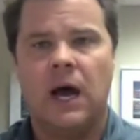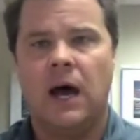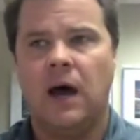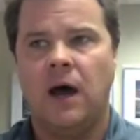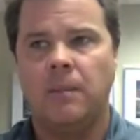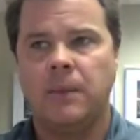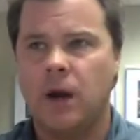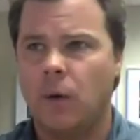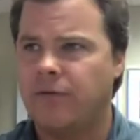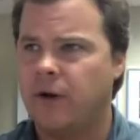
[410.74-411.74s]

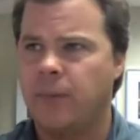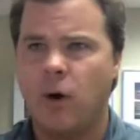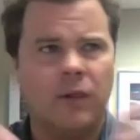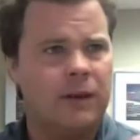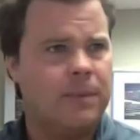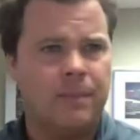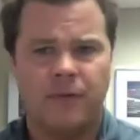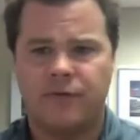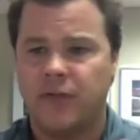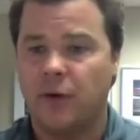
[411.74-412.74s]
If you're polling
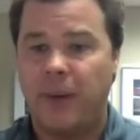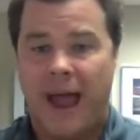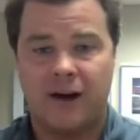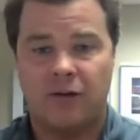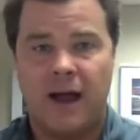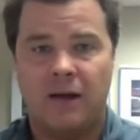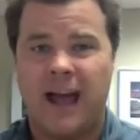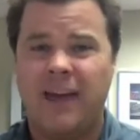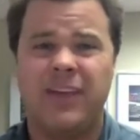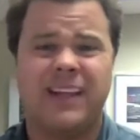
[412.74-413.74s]
people for their
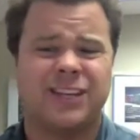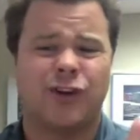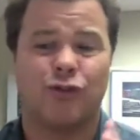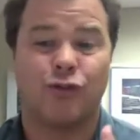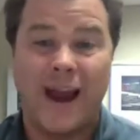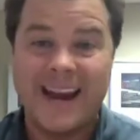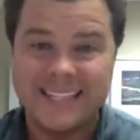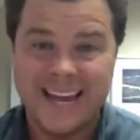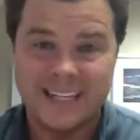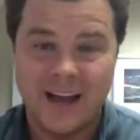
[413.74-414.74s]
background, I think it's a
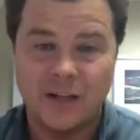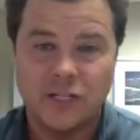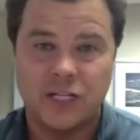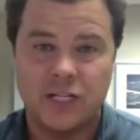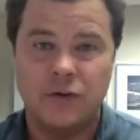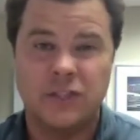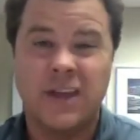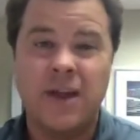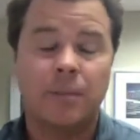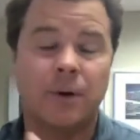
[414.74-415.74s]
great technology to
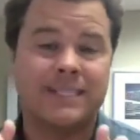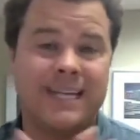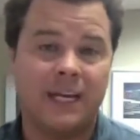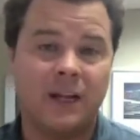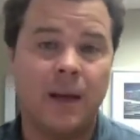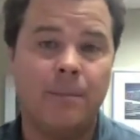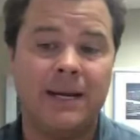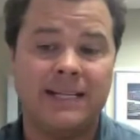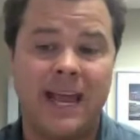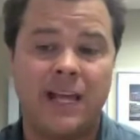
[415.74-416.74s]
use, particularly on
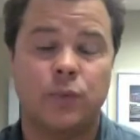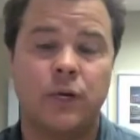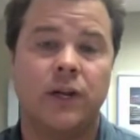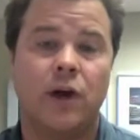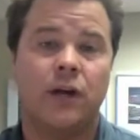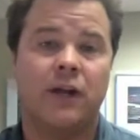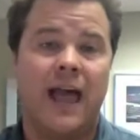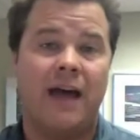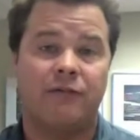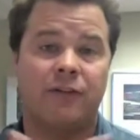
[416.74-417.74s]
big days where you're going
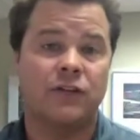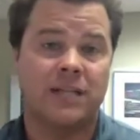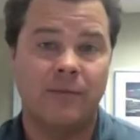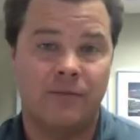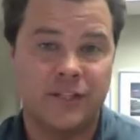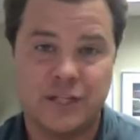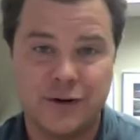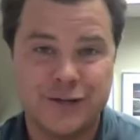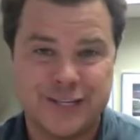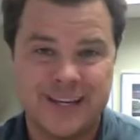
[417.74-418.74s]
to have first-time
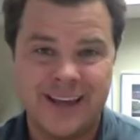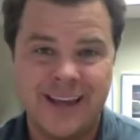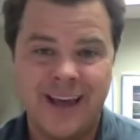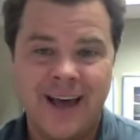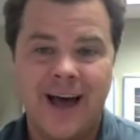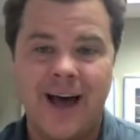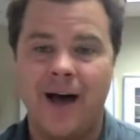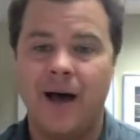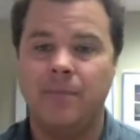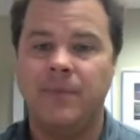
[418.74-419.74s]
visitors.
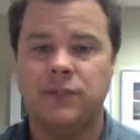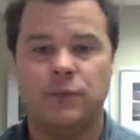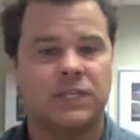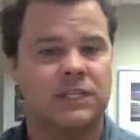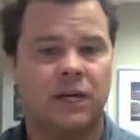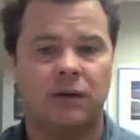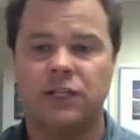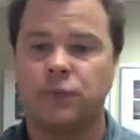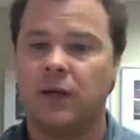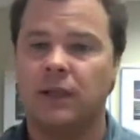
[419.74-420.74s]
This was a
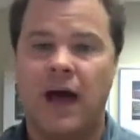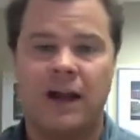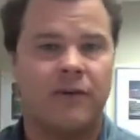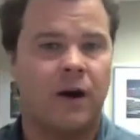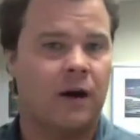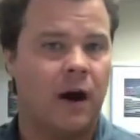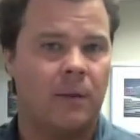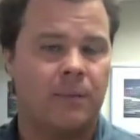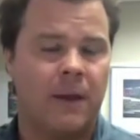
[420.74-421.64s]
series where a lot of our